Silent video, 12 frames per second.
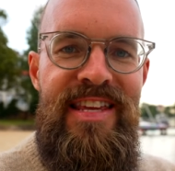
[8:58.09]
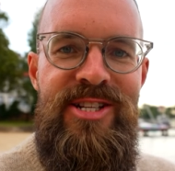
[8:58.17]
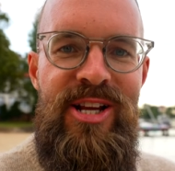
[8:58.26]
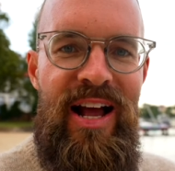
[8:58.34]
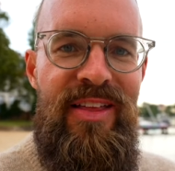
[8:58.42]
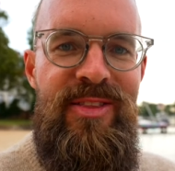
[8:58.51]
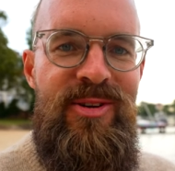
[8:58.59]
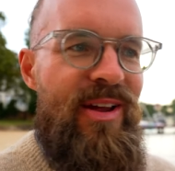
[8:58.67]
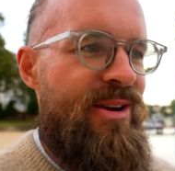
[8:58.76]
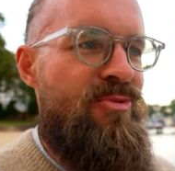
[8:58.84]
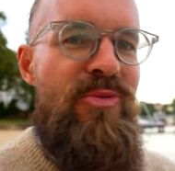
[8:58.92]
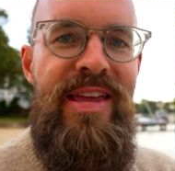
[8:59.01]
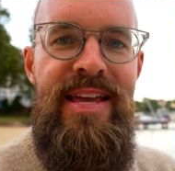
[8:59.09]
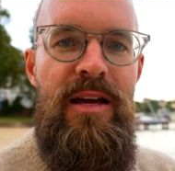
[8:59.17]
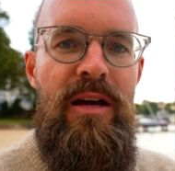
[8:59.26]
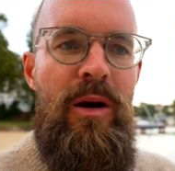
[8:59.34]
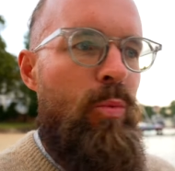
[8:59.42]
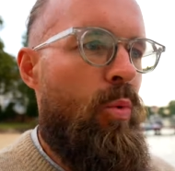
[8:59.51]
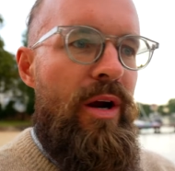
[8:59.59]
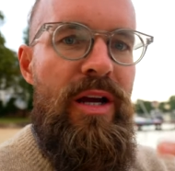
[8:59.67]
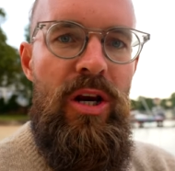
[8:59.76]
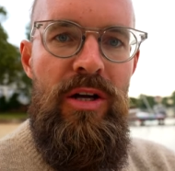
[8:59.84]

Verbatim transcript: each other, and we work a